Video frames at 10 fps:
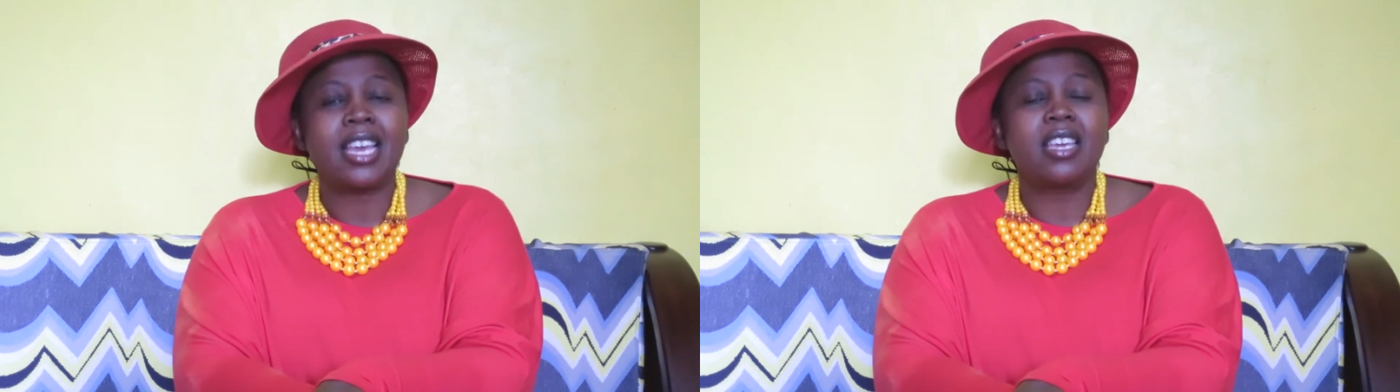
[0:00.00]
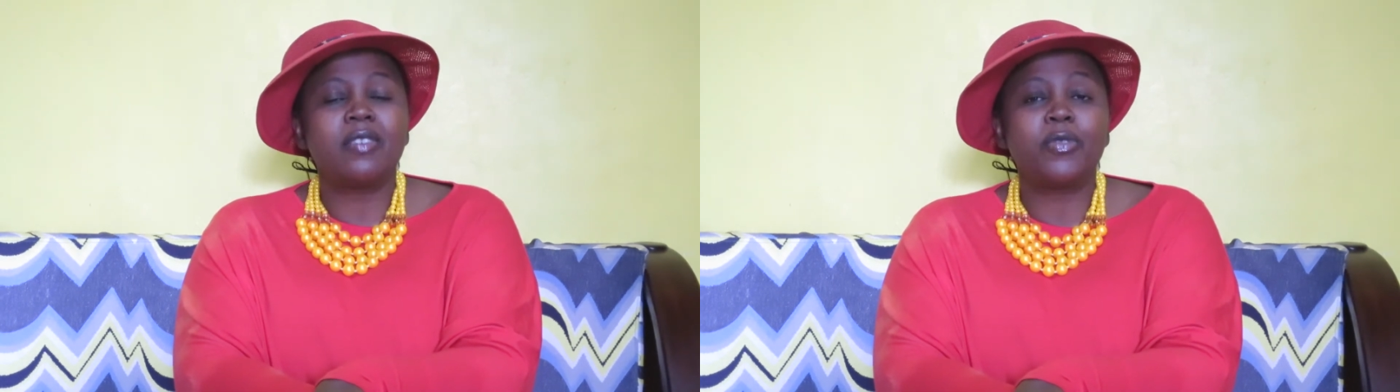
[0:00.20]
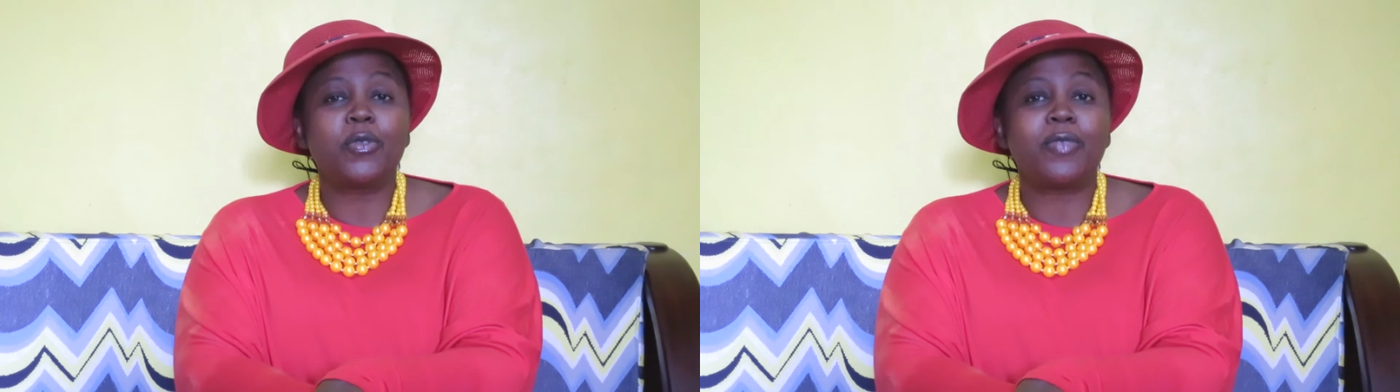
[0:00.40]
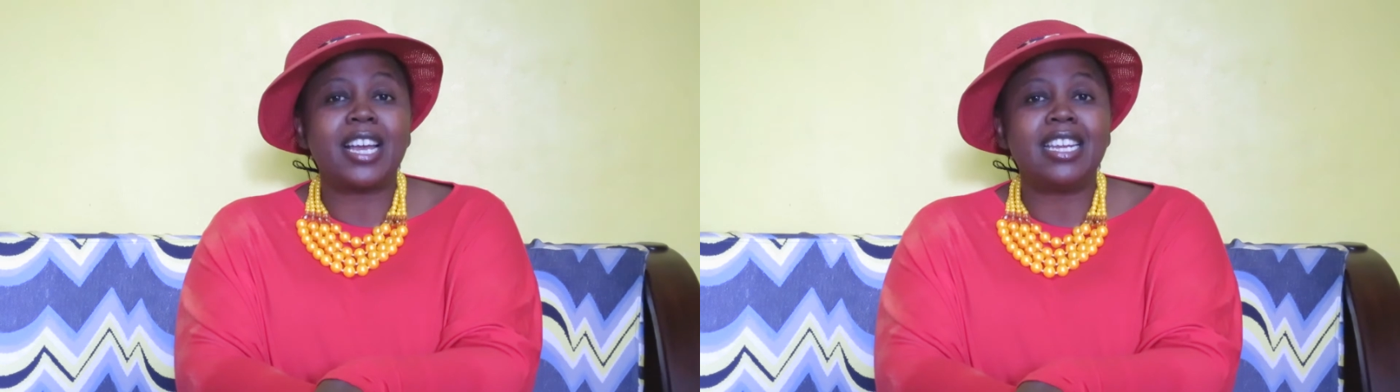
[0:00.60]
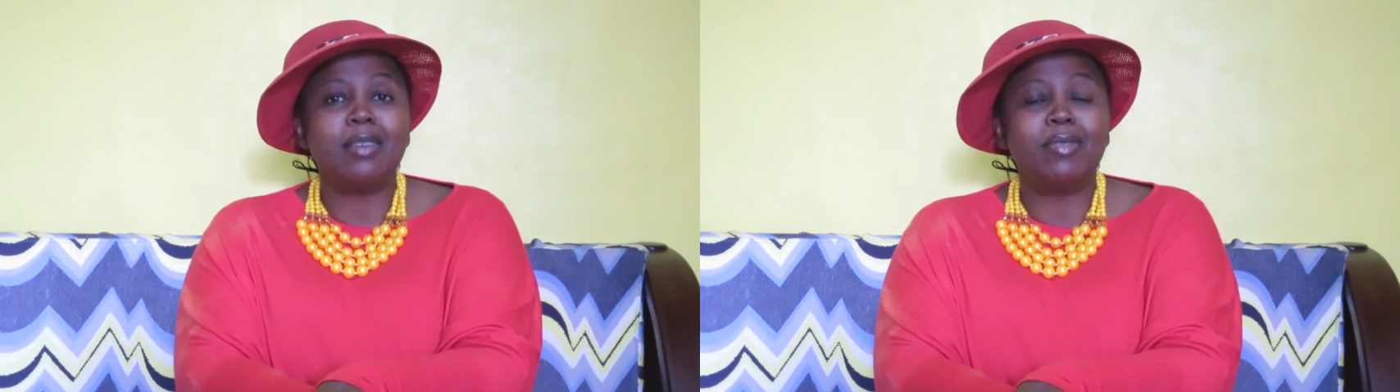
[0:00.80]
If you
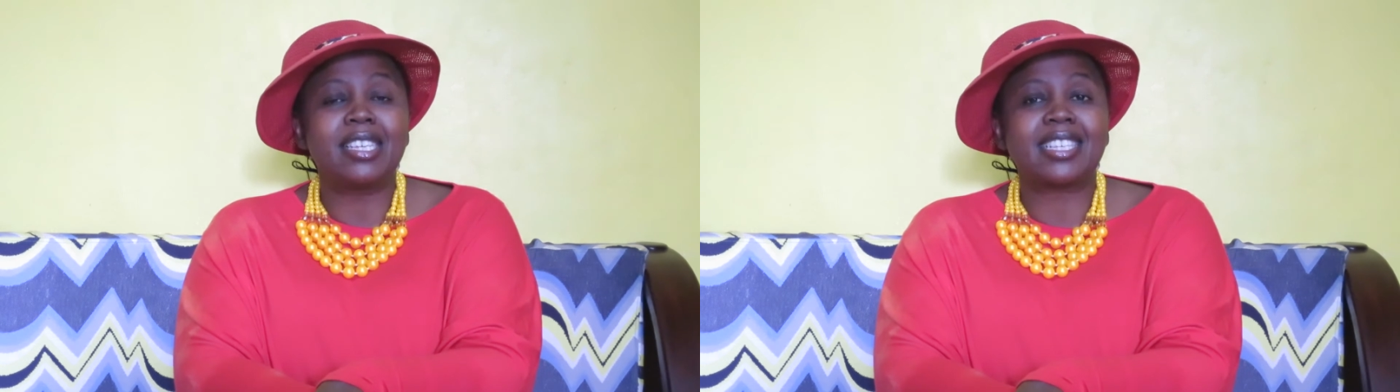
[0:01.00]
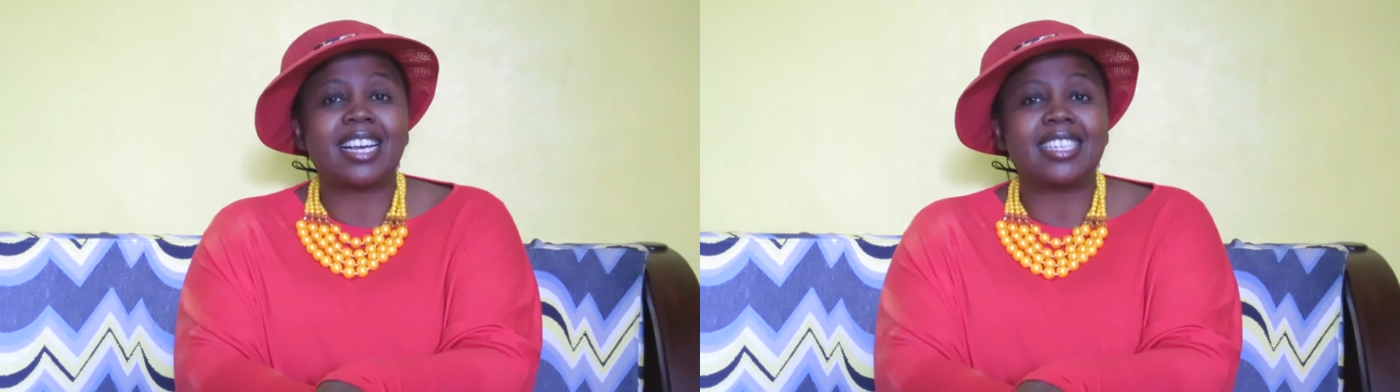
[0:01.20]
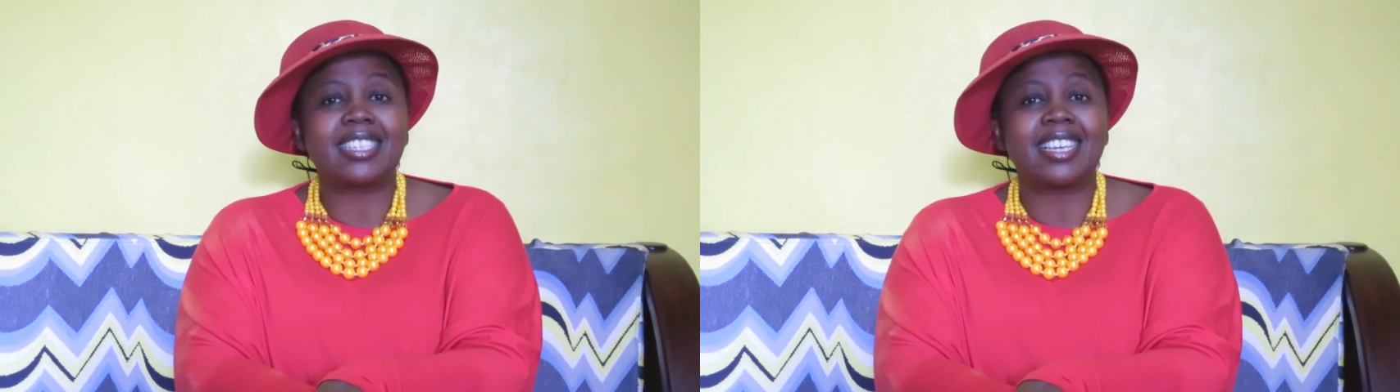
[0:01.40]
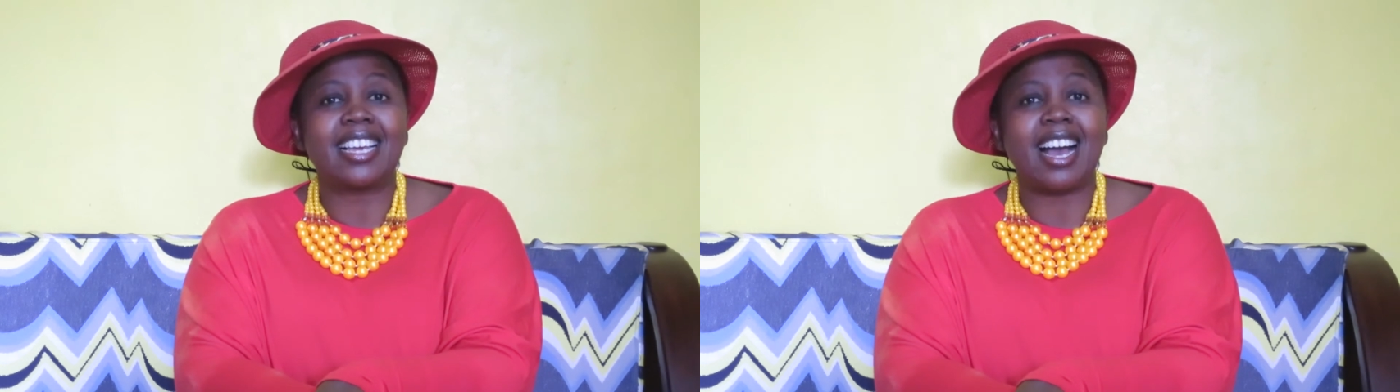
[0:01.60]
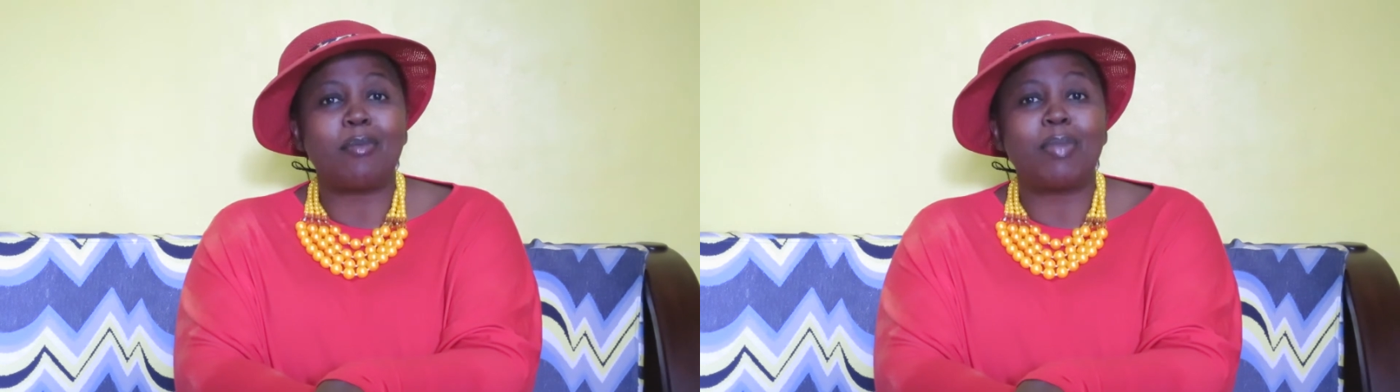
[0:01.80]
find him
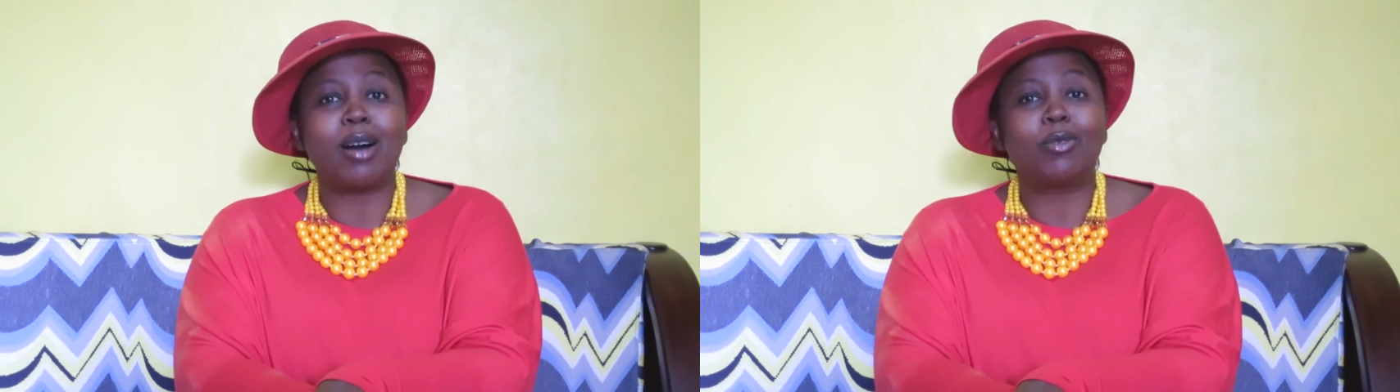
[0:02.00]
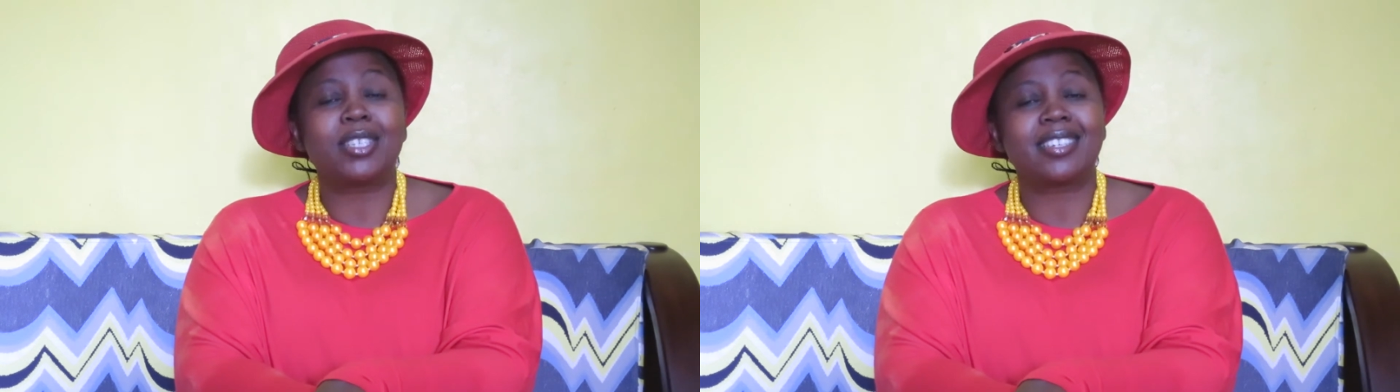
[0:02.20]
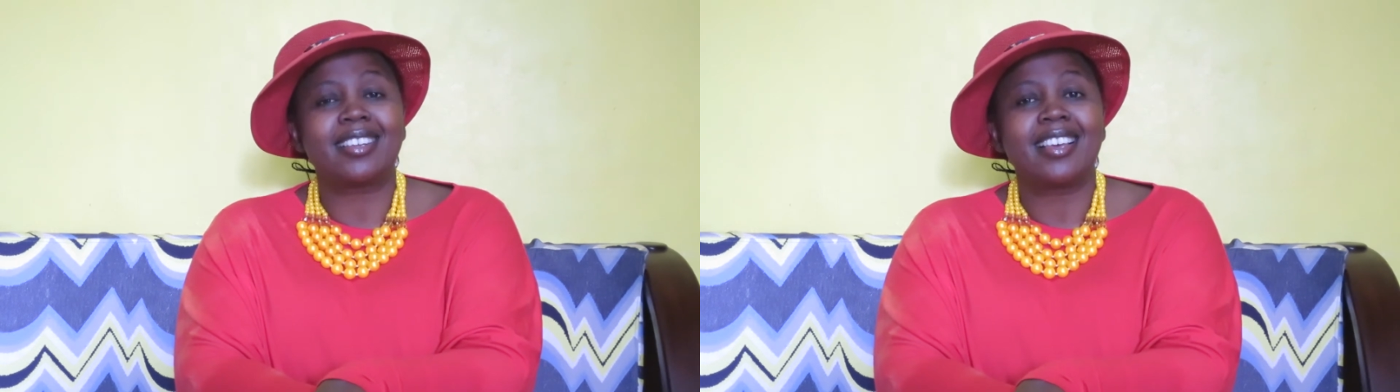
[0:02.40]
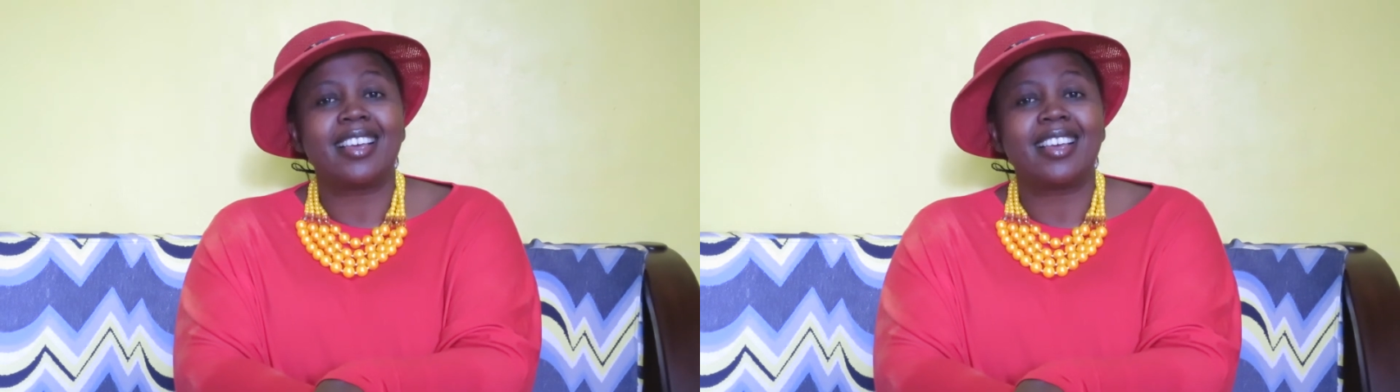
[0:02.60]
discussing about,